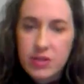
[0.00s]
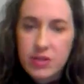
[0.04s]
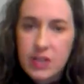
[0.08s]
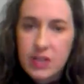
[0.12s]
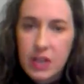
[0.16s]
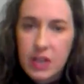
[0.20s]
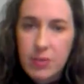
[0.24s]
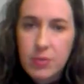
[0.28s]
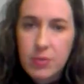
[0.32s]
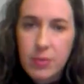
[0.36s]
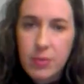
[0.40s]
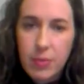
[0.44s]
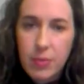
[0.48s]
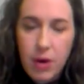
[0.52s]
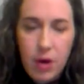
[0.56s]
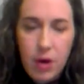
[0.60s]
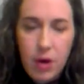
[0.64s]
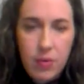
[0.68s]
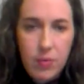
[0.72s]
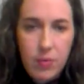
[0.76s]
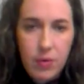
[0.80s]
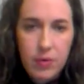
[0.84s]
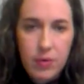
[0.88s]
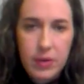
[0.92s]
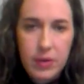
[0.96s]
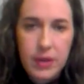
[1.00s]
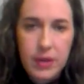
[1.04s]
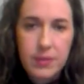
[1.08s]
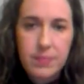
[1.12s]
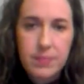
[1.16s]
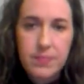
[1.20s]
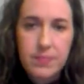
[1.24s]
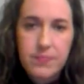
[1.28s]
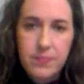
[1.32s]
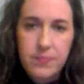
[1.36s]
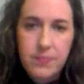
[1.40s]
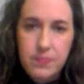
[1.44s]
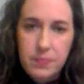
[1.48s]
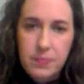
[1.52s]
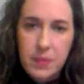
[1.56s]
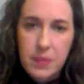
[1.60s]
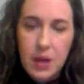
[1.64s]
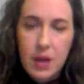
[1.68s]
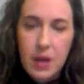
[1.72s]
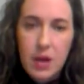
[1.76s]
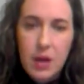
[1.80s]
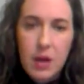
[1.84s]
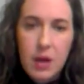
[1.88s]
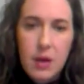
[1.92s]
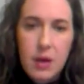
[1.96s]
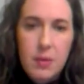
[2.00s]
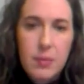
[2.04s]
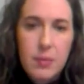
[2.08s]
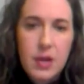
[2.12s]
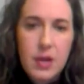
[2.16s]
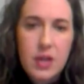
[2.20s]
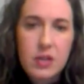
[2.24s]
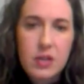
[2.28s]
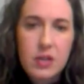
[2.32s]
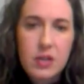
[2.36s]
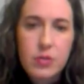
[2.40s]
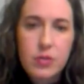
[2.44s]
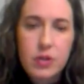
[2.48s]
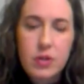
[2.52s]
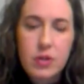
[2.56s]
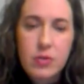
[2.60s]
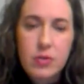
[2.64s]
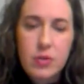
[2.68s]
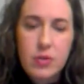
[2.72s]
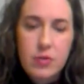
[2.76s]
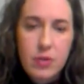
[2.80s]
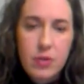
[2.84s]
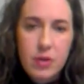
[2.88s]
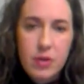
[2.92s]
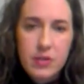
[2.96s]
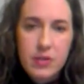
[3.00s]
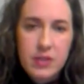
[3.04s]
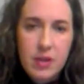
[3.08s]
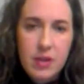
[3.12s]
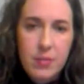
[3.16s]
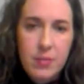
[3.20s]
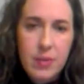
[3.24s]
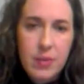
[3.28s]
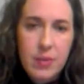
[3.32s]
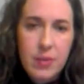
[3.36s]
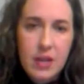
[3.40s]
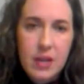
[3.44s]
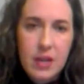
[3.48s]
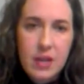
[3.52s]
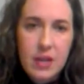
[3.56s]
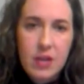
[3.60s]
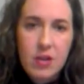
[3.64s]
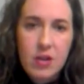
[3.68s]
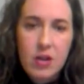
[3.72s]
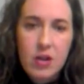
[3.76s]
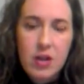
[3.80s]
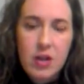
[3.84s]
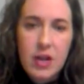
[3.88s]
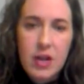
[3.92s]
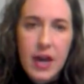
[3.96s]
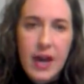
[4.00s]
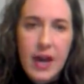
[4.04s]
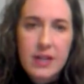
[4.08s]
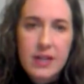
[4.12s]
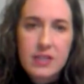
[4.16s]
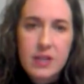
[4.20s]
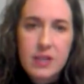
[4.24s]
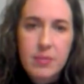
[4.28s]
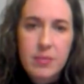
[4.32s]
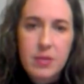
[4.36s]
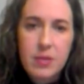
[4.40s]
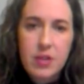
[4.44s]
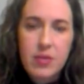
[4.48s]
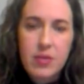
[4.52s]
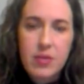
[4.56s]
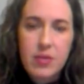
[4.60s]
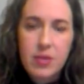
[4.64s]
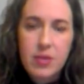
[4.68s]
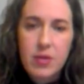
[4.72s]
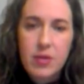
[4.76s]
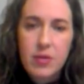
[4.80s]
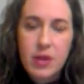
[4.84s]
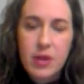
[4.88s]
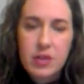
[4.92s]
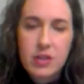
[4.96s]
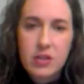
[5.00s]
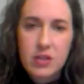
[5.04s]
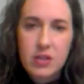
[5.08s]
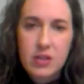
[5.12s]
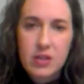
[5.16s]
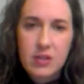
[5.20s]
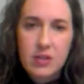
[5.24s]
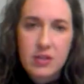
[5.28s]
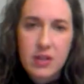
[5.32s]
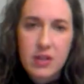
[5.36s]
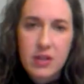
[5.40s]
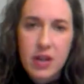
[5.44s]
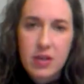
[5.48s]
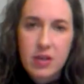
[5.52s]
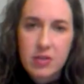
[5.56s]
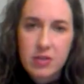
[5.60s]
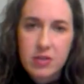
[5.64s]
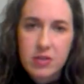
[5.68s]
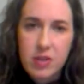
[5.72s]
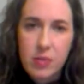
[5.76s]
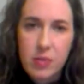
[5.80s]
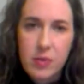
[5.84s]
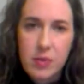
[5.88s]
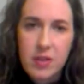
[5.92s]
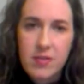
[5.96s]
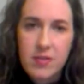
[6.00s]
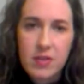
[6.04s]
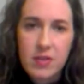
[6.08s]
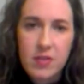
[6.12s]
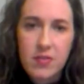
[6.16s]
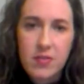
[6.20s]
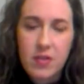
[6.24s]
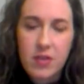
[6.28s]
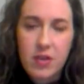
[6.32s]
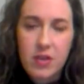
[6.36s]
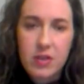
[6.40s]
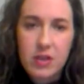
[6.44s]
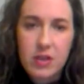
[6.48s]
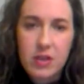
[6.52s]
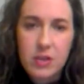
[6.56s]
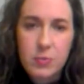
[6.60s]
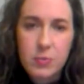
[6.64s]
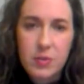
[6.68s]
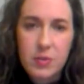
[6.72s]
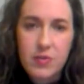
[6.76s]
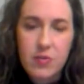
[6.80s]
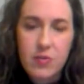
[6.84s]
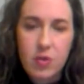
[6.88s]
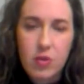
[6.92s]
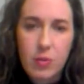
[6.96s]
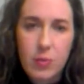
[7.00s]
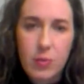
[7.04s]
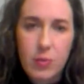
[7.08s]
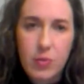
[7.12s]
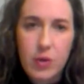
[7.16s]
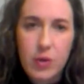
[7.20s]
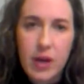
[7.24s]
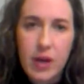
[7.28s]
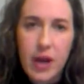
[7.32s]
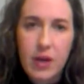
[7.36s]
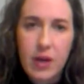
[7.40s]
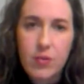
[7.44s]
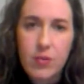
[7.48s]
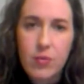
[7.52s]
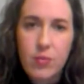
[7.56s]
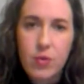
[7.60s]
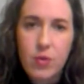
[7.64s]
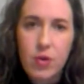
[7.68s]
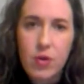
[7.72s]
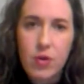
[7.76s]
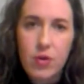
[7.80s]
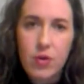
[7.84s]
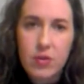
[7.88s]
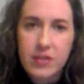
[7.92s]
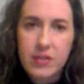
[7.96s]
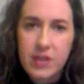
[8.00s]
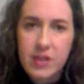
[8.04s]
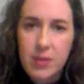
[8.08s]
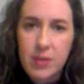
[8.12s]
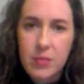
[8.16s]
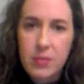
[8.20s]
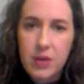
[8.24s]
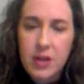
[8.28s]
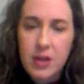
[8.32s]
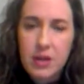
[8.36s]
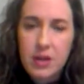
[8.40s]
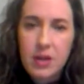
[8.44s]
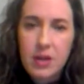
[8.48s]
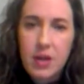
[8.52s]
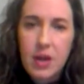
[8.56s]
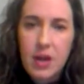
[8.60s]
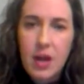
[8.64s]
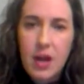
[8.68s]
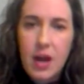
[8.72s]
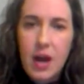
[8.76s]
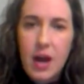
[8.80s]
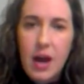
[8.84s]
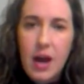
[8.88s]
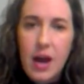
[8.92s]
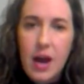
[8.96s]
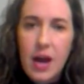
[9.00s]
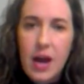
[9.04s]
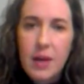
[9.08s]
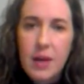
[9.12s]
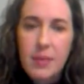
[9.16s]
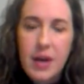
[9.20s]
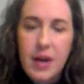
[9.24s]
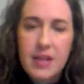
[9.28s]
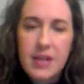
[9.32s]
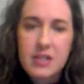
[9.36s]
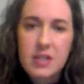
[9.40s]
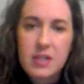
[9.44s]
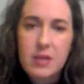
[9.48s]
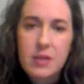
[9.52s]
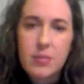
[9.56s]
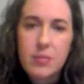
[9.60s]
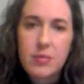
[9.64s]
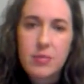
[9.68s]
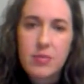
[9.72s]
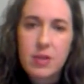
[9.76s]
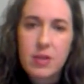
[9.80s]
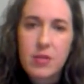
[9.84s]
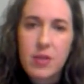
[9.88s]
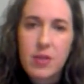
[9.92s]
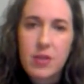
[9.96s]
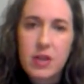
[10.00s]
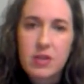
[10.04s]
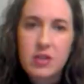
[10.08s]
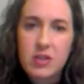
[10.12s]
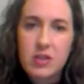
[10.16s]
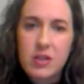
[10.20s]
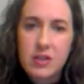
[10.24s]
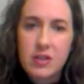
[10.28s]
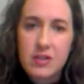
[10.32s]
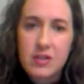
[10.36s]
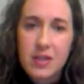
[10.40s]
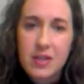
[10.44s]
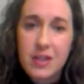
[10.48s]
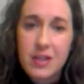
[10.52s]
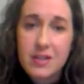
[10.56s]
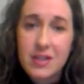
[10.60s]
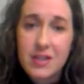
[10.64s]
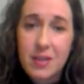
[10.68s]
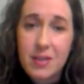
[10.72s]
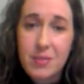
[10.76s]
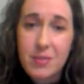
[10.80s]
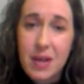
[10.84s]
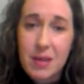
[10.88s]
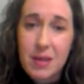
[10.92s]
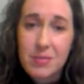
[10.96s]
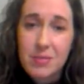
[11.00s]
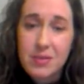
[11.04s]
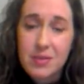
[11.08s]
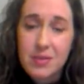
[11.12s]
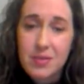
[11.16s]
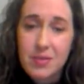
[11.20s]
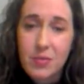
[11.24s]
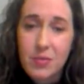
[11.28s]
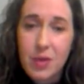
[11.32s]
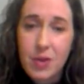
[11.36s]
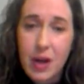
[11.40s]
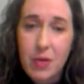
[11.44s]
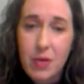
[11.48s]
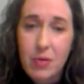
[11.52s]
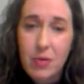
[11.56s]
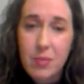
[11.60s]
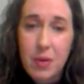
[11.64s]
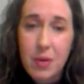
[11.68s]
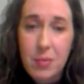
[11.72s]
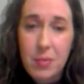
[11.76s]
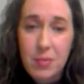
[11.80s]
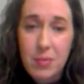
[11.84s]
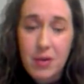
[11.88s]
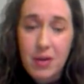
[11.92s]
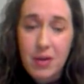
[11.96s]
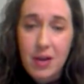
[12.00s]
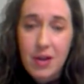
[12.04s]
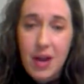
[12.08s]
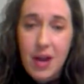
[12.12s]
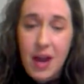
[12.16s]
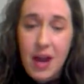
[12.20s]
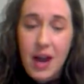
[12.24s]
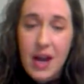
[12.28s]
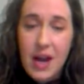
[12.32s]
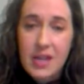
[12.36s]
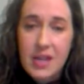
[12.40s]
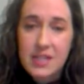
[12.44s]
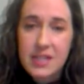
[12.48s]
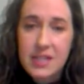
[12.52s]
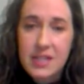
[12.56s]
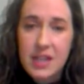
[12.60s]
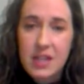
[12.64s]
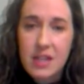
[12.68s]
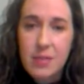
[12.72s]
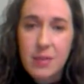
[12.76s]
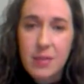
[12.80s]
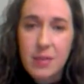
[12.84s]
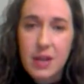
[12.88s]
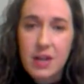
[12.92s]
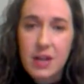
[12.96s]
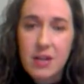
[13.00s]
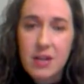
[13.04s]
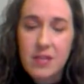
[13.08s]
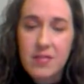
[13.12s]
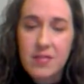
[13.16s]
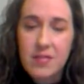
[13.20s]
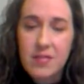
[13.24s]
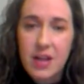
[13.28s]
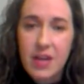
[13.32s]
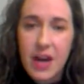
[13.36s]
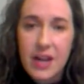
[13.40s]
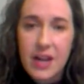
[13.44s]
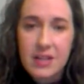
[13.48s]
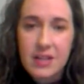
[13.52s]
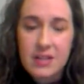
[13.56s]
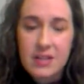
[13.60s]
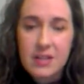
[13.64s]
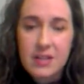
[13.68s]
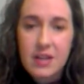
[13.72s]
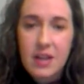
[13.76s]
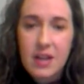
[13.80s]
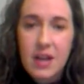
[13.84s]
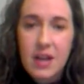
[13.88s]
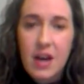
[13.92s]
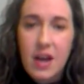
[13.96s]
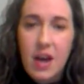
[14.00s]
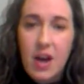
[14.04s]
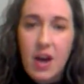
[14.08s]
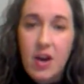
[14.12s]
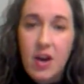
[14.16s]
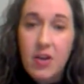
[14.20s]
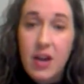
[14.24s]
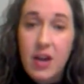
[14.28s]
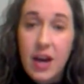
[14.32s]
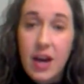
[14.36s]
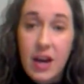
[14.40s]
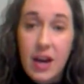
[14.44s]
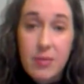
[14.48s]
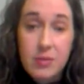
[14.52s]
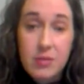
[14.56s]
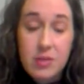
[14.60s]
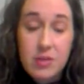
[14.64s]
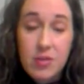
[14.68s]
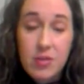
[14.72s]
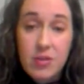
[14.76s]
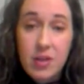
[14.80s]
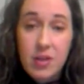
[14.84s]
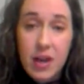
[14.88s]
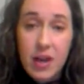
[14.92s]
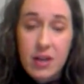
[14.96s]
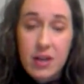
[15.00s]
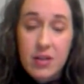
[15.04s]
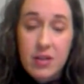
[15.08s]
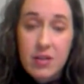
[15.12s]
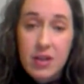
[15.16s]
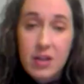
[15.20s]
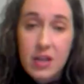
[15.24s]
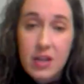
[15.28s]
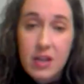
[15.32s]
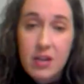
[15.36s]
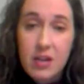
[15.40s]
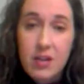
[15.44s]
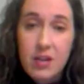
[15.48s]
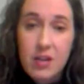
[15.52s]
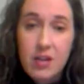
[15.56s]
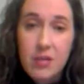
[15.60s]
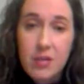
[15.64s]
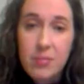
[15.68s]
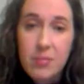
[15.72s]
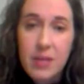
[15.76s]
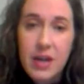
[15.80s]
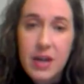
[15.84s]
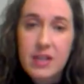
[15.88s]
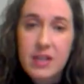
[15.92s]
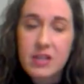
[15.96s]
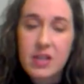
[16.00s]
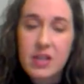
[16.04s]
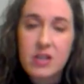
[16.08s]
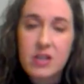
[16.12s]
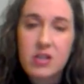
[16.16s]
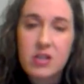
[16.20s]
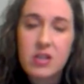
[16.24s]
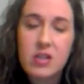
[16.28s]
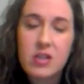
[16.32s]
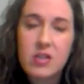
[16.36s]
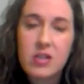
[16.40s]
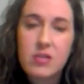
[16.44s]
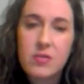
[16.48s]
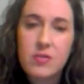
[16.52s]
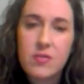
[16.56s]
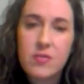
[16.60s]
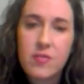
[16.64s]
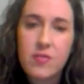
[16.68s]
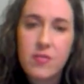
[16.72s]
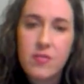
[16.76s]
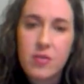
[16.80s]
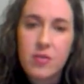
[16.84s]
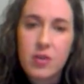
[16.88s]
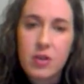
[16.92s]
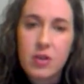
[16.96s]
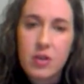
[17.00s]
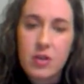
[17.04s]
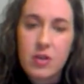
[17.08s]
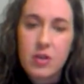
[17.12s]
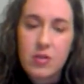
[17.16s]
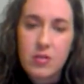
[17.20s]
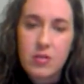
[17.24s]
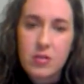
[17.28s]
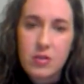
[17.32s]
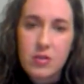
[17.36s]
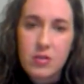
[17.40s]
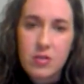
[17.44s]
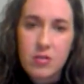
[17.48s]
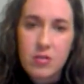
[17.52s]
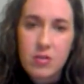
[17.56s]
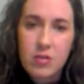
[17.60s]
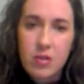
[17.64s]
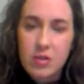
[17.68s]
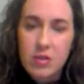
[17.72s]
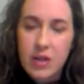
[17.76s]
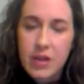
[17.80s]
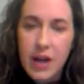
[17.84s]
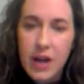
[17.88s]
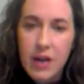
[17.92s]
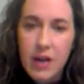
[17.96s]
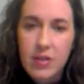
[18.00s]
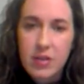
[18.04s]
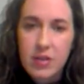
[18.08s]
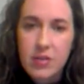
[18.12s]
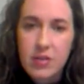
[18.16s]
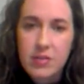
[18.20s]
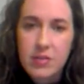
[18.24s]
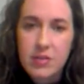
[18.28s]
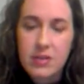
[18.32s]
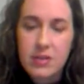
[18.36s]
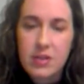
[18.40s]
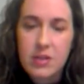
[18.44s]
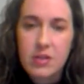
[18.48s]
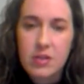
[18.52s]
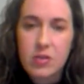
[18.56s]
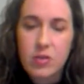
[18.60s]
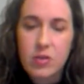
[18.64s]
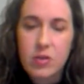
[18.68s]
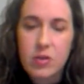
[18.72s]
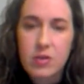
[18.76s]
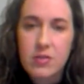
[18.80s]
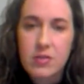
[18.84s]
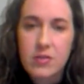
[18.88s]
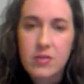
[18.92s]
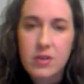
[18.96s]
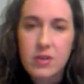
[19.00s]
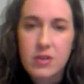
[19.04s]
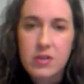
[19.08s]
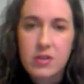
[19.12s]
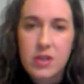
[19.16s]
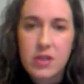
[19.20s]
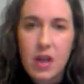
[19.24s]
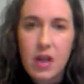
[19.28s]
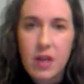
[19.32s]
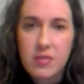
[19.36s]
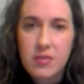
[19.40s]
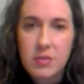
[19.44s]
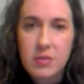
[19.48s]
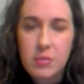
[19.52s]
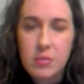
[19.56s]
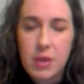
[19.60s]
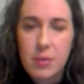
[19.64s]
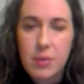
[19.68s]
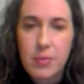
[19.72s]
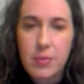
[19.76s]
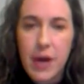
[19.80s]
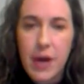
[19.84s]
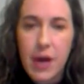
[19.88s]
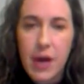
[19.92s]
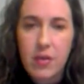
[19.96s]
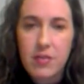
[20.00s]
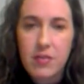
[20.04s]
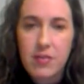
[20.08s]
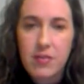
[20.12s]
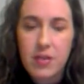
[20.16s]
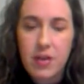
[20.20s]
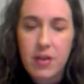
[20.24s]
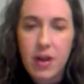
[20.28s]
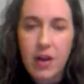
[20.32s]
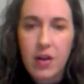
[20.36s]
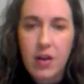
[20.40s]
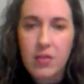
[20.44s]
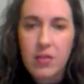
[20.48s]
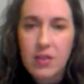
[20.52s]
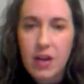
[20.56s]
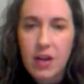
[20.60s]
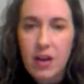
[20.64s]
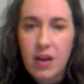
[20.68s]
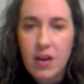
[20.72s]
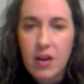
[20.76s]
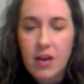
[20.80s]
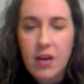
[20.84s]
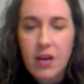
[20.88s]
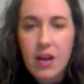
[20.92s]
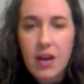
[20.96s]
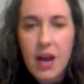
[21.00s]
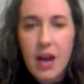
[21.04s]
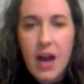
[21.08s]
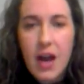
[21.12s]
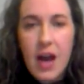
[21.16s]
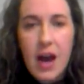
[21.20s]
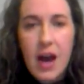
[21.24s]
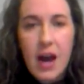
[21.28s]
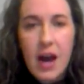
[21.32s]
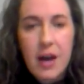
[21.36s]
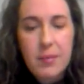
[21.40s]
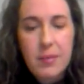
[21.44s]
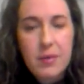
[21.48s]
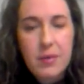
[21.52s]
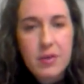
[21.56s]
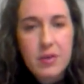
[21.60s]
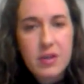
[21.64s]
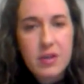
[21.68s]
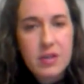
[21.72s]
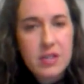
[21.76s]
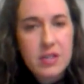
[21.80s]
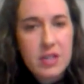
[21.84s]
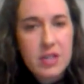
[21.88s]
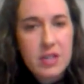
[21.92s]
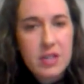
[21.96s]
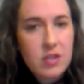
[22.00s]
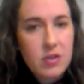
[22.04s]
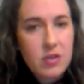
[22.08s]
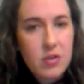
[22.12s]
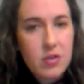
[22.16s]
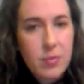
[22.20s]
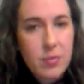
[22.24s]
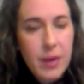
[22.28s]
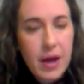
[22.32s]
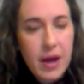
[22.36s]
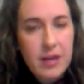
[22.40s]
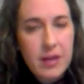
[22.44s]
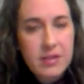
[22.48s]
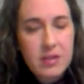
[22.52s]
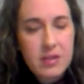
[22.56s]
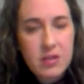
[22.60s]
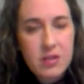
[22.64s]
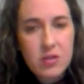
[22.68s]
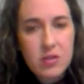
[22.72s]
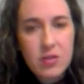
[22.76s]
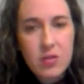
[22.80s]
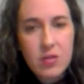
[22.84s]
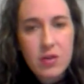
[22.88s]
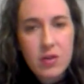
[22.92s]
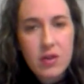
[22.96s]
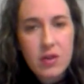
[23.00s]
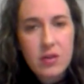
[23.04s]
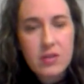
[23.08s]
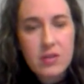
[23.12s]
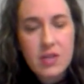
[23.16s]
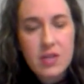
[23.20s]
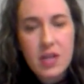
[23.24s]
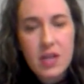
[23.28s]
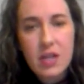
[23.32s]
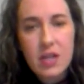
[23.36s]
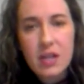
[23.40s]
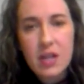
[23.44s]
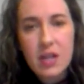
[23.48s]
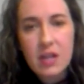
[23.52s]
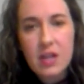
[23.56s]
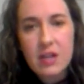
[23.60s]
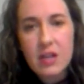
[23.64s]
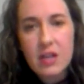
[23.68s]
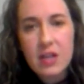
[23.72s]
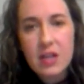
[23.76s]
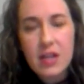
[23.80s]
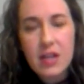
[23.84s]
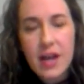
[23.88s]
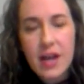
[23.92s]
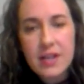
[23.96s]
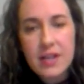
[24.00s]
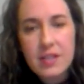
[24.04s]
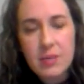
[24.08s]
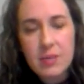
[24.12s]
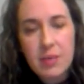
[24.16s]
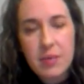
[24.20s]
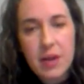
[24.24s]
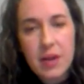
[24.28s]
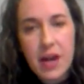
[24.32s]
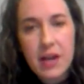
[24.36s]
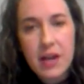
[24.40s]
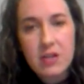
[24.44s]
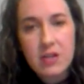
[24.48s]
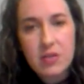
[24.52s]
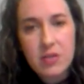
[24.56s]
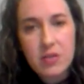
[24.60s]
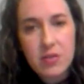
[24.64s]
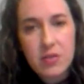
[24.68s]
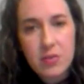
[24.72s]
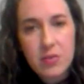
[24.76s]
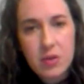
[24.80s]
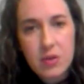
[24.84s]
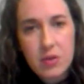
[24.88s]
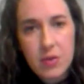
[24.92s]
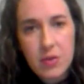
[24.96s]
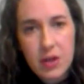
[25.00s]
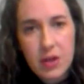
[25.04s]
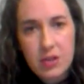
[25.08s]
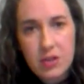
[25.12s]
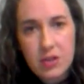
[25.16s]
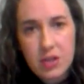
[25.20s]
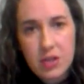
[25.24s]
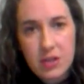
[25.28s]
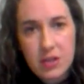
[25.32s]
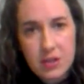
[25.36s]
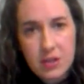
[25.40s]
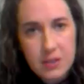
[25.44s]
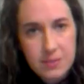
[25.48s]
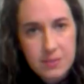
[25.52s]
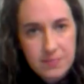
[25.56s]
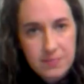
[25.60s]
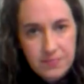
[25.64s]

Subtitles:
keep the ball rolling. Because when you enroll somebody, you're going to ask somebody 3 questions. I know so many of you have heard this before, but when I enroll someone, I'm asking them 3 questions. And sometimes when I remember, I say at the beginning of class, okay, I'm so glad you're here. My intention is for you to learn how to use essential oils for yourself, to be empowered for your health care. I'm going to teach you about essential oils, and at the end of the class, I'm going to ask you 3 questions.